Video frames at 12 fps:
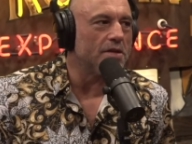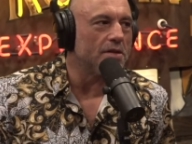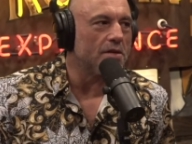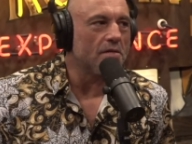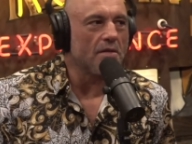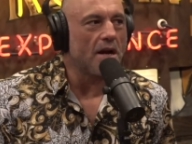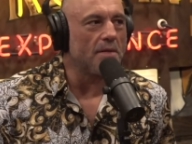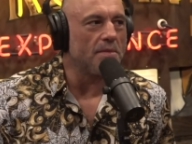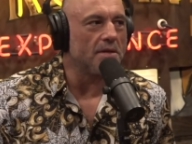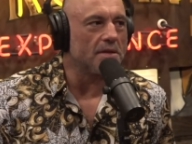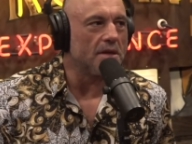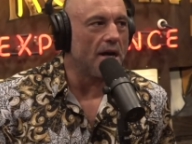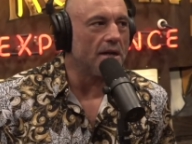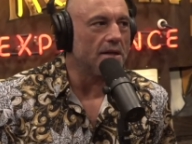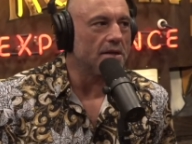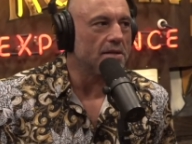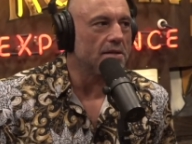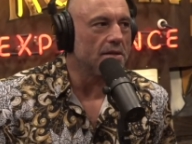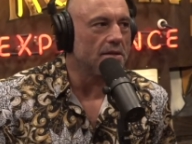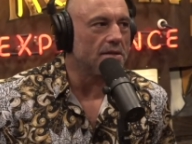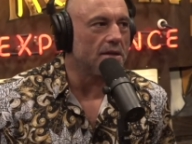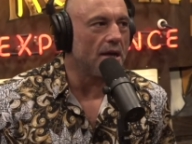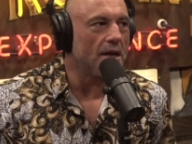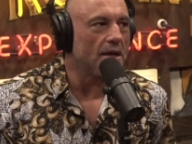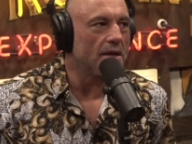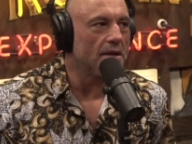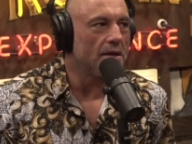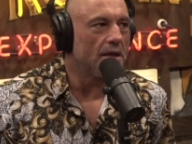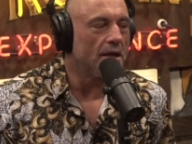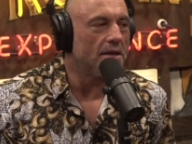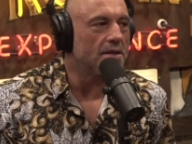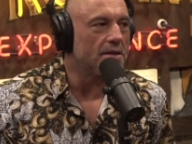credible sightings they're citing. And this is in